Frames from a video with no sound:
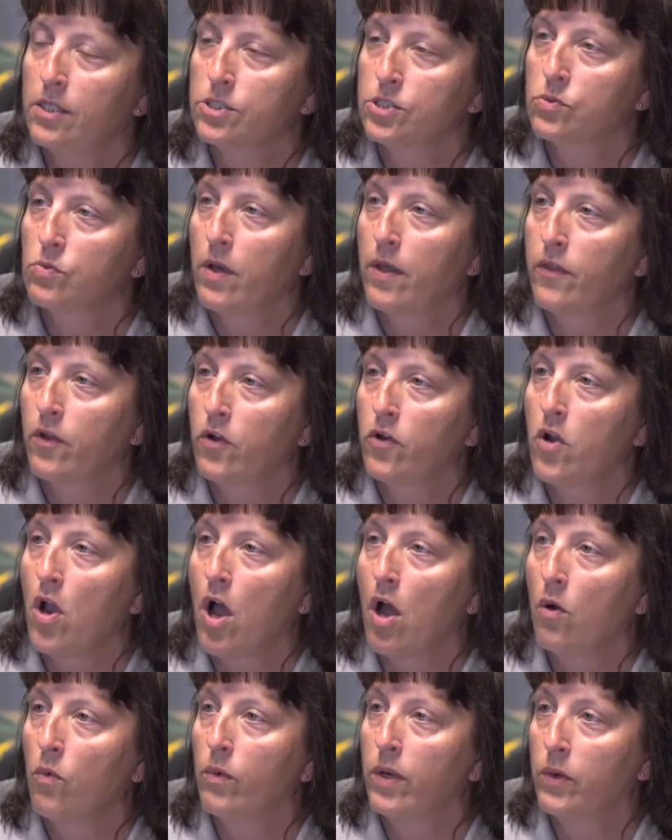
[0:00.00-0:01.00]
It's whether or
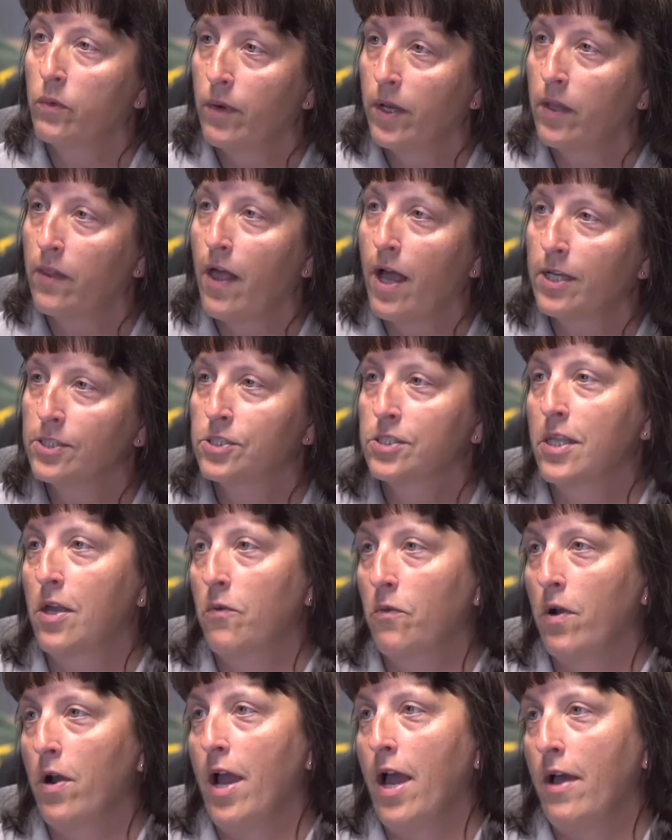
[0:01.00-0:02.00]
not we realize that
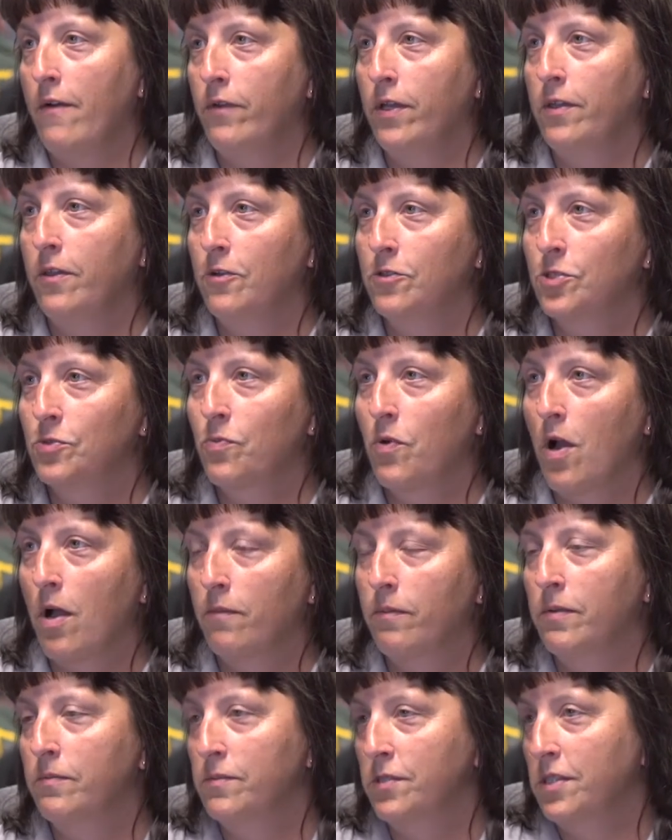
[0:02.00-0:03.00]
we're having those
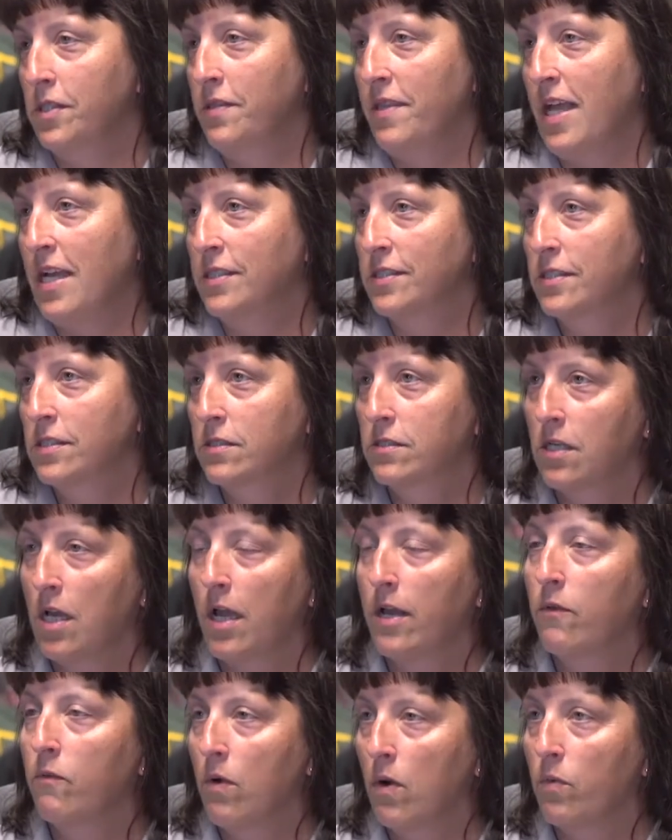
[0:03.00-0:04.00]
problems, and that's
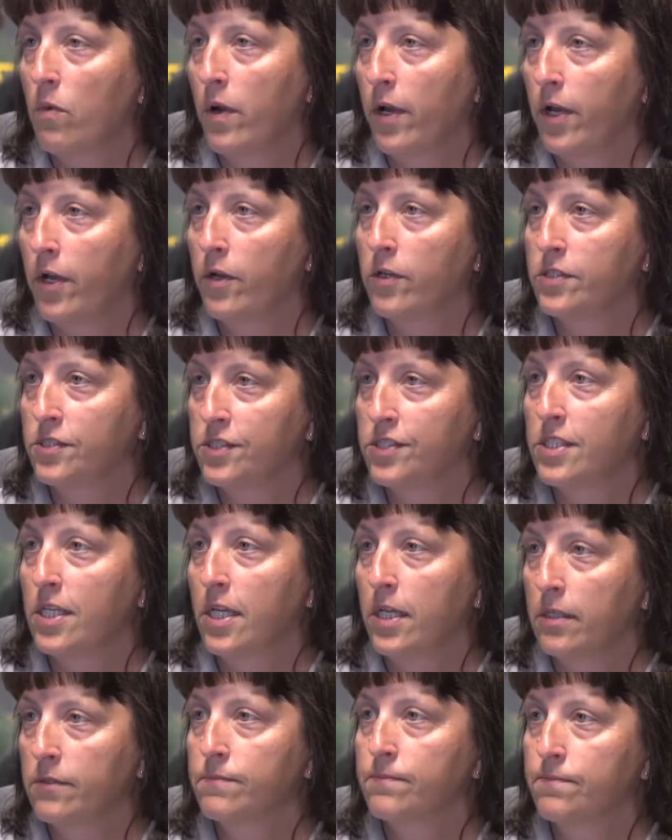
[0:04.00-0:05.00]
kind of what we're here to
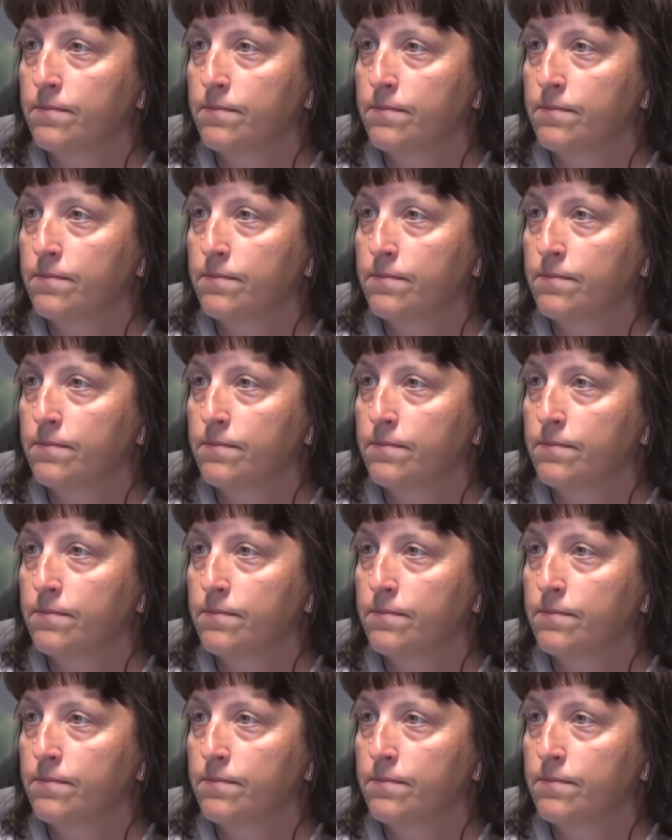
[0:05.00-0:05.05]
see.